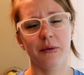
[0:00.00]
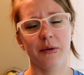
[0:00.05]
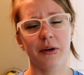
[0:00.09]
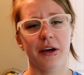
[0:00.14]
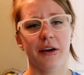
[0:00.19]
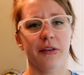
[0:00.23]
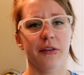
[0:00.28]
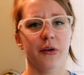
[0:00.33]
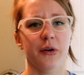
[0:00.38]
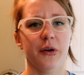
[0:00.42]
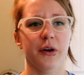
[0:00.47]
I would
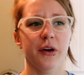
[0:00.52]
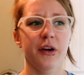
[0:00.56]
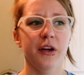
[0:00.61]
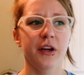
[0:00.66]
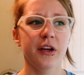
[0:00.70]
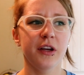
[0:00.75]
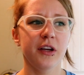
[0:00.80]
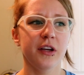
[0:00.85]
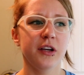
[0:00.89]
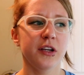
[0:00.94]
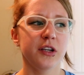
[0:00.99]
either
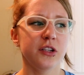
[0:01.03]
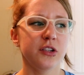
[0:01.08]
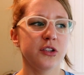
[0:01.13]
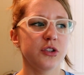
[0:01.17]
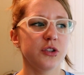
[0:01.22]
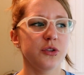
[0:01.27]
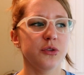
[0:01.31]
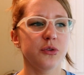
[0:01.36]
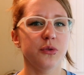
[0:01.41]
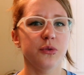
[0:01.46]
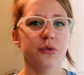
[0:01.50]

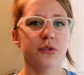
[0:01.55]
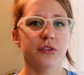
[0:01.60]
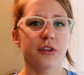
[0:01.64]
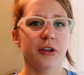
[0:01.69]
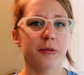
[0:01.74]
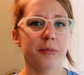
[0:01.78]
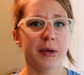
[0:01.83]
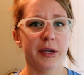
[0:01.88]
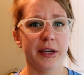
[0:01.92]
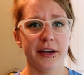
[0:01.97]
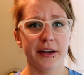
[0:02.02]
choose
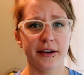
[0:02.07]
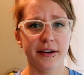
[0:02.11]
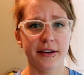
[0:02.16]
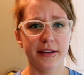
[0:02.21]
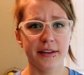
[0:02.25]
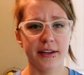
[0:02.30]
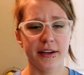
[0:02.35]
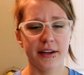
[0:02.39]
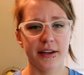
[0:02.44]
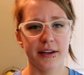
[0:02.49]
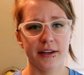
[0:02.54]
a
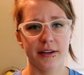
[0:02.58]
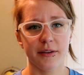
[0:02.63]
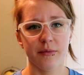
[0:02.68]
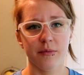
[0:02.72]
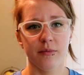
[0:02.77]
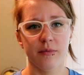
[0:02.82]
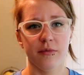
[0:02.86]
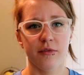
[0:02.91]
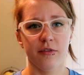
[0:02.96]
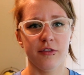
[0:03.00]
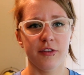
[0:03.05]
band that I
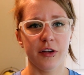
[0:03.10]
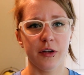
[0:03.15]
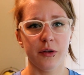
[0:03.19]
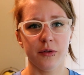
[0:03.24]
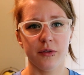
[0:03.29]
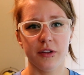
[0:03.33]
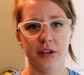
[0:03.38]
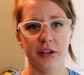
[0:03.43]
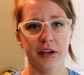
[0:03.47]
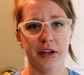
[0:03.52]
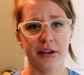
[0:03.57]

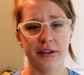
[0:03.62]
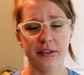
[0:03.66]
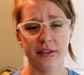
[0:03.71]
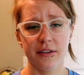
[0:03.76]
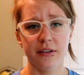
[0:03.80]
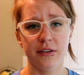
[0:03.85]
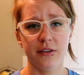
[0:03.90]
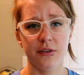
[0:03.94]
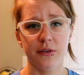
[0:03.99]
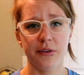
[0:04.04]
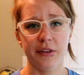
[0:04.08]
felt
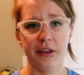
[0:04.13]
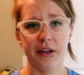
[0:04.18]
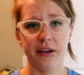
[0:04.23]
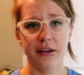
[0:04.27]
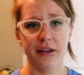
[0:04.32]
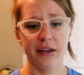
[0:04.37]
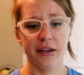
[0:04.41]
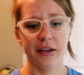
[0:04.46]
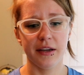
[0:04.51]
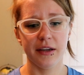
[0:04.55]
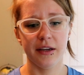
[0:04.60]
connected to
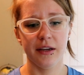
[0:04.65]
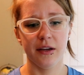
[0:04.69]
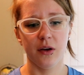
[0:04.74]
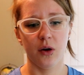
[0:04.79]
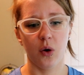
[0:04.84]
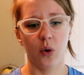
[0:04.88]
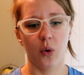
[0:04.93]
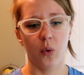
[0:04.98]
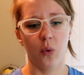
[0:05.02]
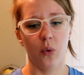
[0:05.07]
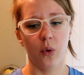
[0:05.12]
that day,
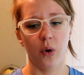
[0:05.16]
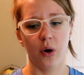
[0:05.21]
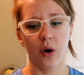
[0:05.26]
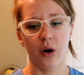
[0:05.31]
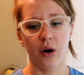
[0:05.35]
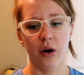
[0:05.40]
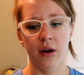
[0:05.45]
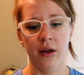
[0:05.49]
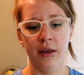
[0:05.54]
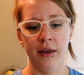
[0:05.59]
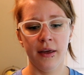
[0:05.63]

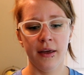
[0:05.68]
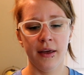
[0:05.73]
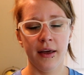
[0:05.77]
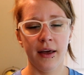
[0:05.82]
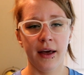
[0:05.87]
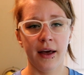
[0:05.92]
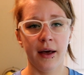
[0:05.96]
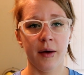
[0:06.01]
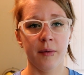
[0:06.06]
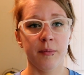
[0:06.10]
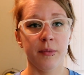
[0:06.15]
or
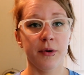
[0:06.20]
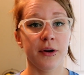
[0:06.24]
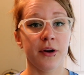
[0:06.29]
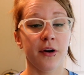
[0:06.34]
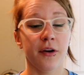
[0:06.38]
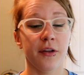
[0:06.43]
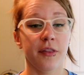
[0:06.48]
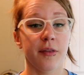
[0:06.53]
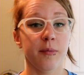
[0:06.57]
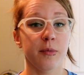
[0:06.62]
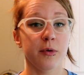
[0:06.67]
put
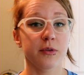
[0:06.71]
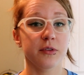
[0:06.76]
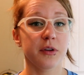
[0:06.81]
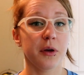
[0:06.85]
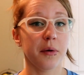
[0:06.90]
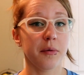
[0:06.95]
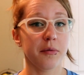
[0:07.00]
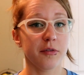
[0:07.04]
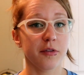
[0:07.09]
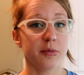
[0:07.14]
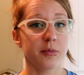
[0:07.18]
on the
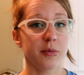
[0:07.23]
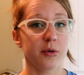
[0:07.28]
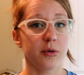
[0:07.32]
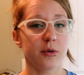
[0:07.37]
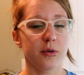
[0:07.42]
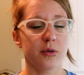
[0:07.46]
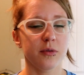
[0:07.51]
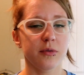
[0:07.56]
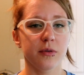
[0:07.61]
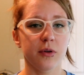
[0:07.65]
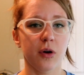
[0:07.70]
most
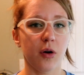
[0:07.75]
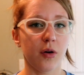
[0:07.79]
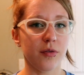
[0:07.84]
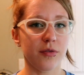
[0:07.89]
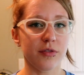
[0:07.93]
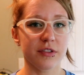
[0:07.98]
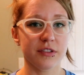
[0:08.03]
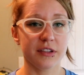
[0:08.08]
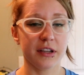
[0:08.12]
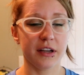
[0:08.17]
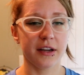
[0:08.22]
comfortable
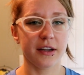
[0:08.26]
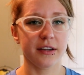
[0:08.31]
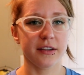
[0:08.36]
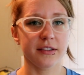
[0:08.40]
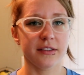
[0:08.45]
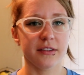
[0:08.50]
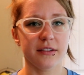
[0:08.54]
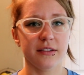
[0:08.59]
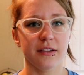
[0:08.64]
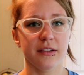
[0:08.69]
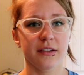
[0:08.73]

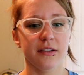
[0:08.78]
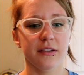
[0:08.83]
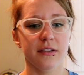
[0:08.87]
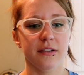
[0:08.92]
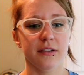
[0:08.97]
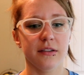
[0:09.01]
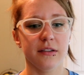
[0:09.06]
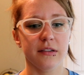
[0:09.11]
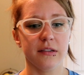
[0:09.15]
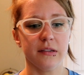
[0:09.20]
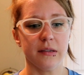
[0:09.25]
oversized
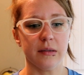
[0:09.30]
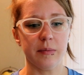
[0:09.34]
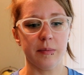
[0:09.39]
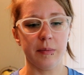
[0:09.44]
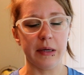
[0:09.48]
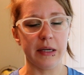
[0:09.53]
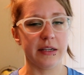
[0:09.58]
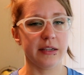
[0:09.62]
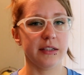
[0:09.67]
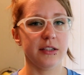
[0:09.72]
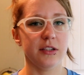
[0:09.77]

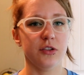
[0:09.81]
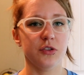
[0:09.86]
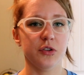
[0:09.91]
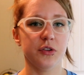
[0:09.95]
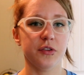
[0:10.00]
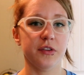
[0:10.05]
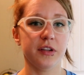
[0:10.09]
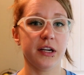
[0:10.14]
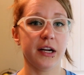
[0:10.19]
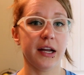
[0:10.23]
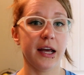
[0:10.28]
band
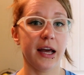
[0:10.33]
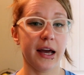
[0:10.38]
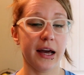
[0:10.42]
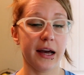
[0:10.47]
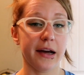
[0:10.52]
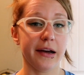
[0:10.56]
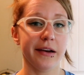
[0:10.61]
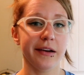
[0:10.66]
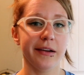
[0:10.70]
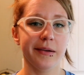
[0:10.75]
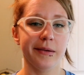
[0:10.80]
t-shirt that I
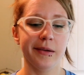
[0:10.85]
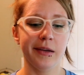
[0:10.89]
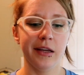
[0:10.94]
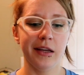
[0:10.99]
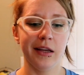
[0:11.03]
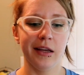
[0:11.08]
had,